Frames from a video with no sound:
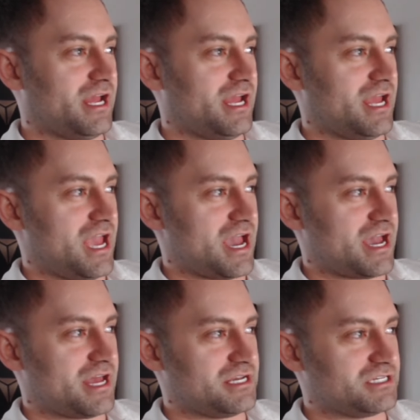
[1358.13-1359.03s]

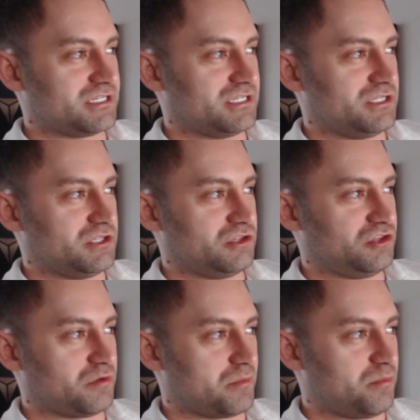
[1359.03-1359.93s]
and
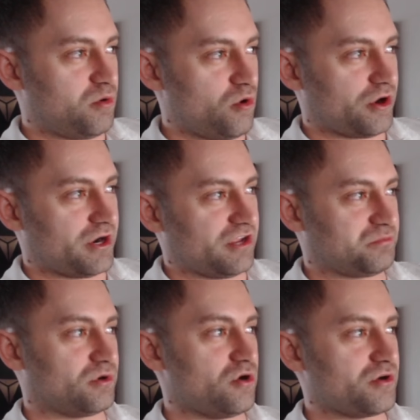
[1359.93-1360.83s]
the report is
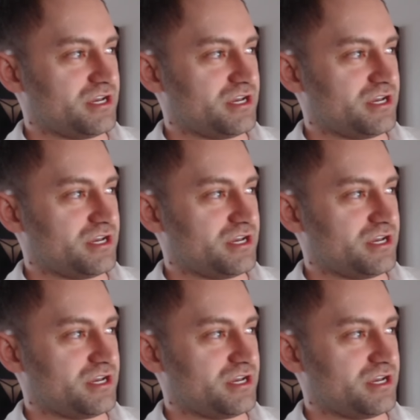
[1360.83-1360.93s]
broken